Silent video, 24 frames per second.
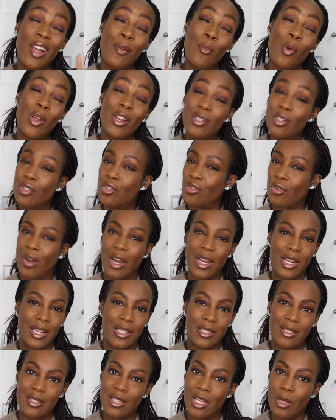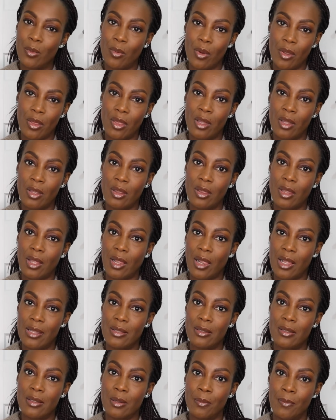wanted to try it and see what the
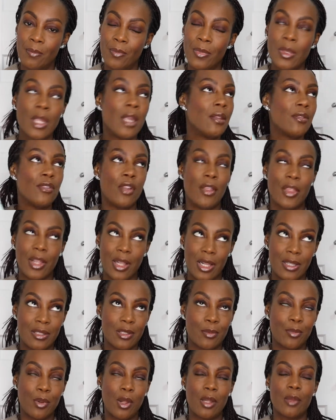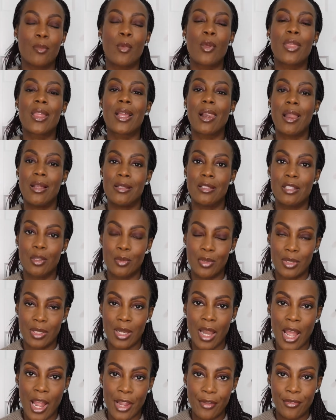cleanser, not the Cleanse and Polish, what the cleanser was
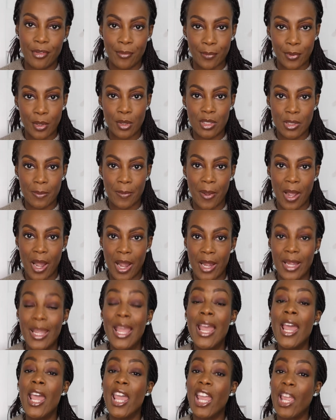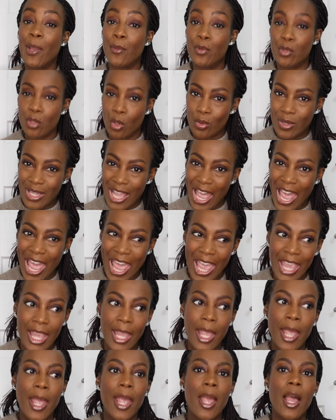like for Beauty Pie. It was
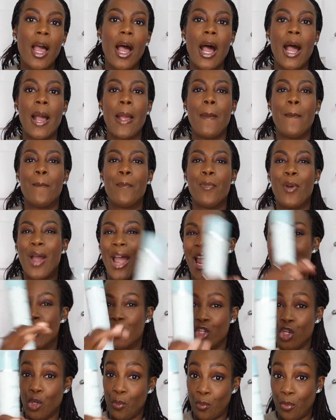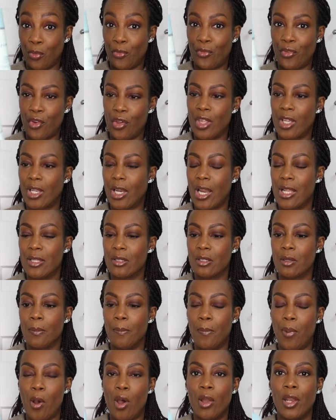okay, but I do prefer the Cleanse
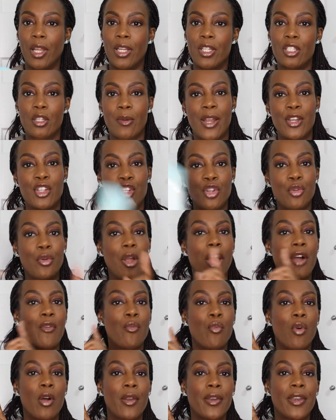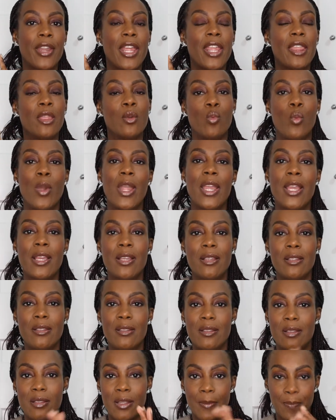and Polish, so I do have one in the
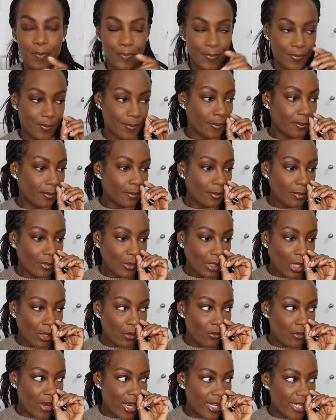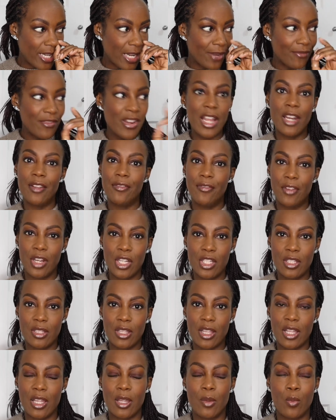wings ready. I've nearly
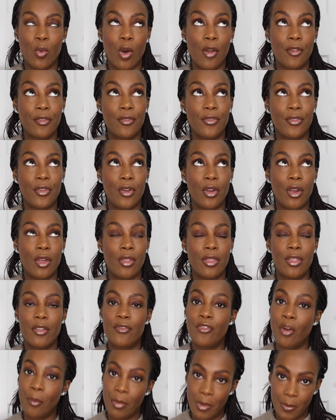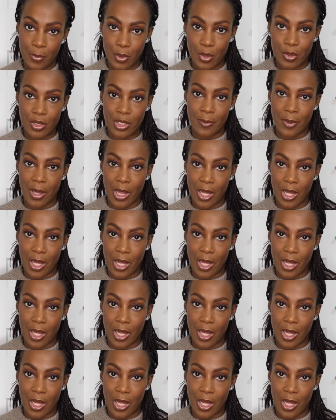finished the one from the Beauty